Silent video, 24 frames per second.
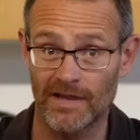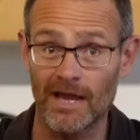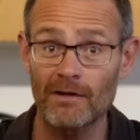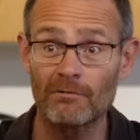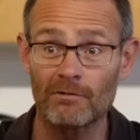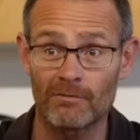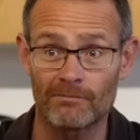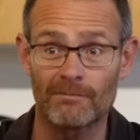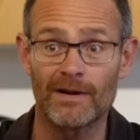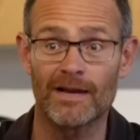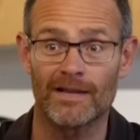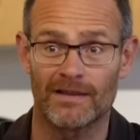They
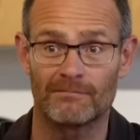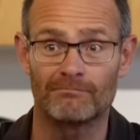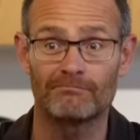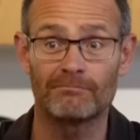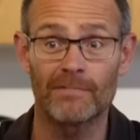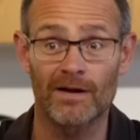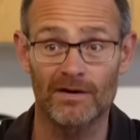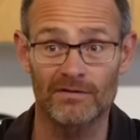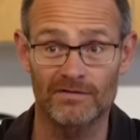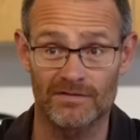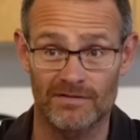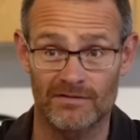will make the
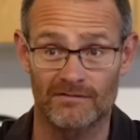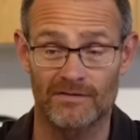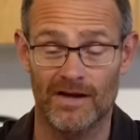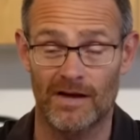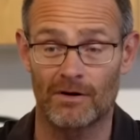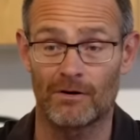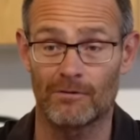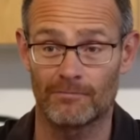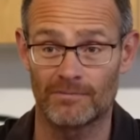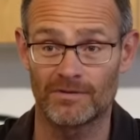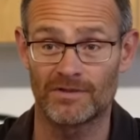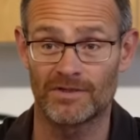most of
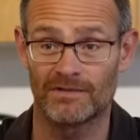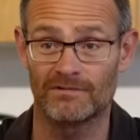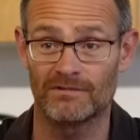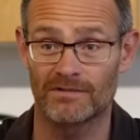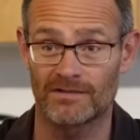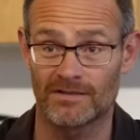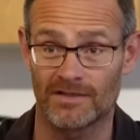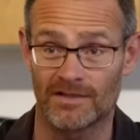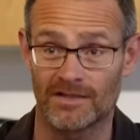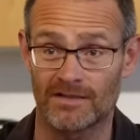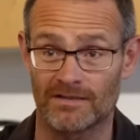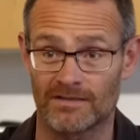that
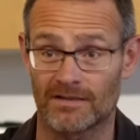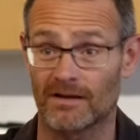opportunity.